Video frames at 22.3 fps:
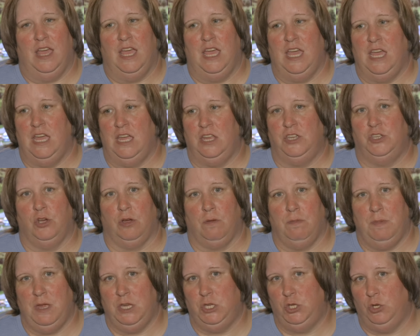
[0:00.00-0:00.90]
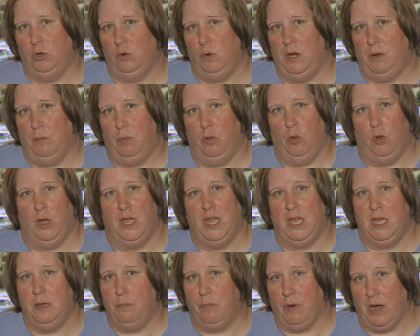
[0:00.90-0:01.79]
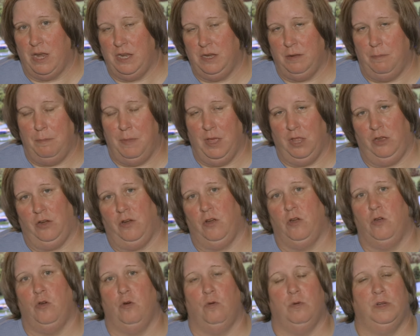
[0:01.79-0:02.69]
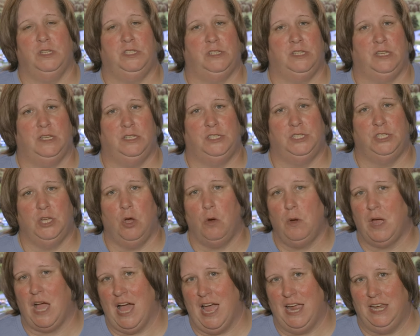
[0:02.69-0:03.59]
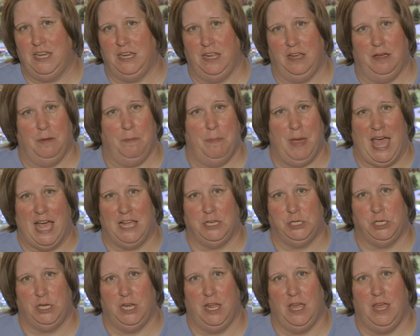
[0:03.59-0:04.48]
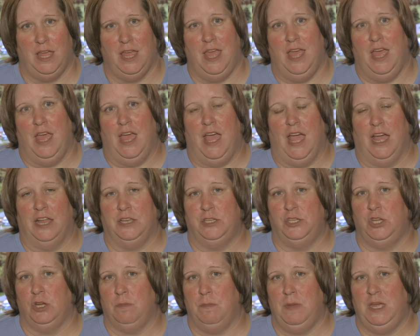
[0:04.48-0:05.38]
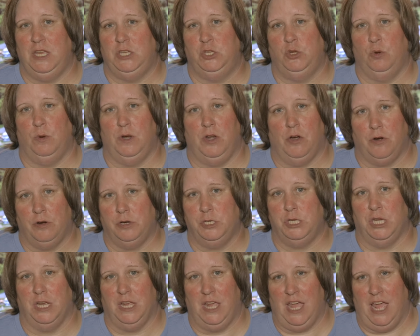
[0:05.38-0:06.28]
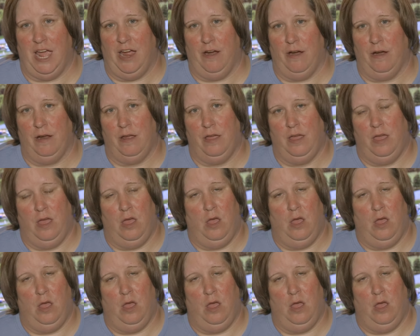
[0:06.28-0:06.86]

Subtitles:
He took me to an employee, Brenda Miller, who was so kind and compassionate and took me to an urgent care.